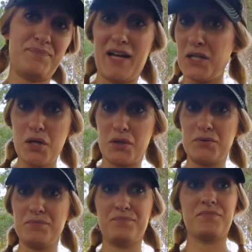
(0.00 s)
I
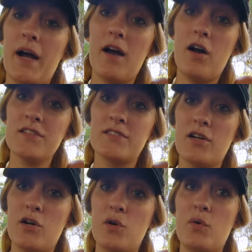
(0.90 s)
don't. I
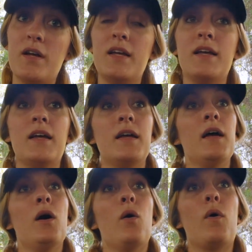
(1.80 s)
also
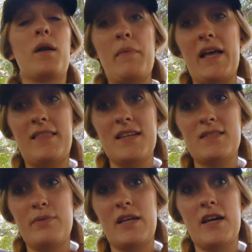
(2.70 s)
want to make
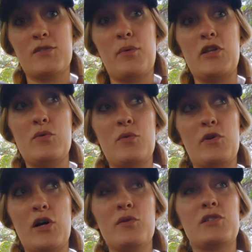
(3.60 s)
this because when you
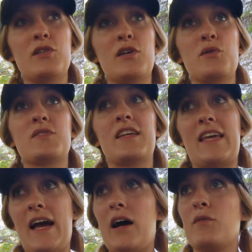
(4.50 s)
go to those
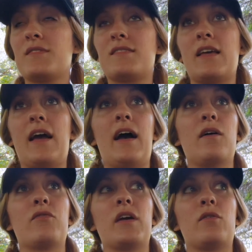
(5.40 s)
accounts, they
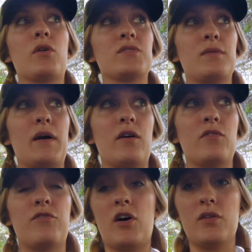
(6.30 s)
have a gross amount
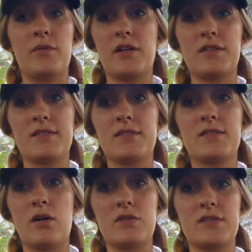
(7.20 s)
of followers. It's
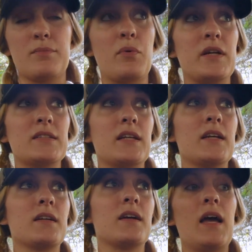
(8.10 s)
so
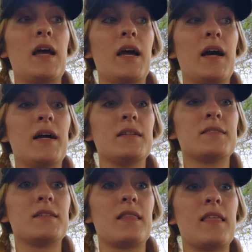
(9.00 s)
disappointing.
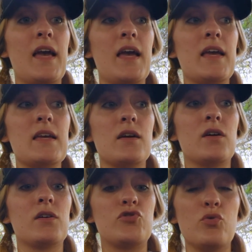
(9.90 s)
And they
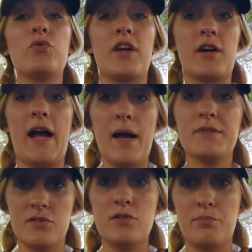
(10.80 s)
do their
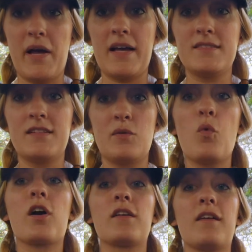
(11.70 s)
absolute best and
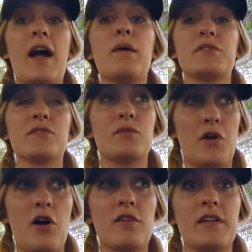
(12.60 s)
work their absolute
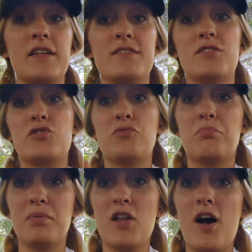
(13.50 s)
hardest to
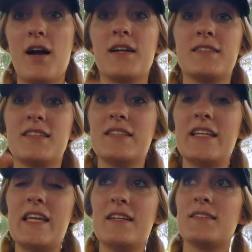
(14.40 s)
block,
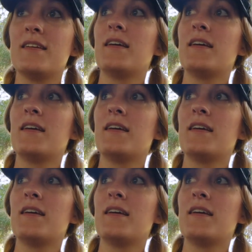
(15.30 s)
delete,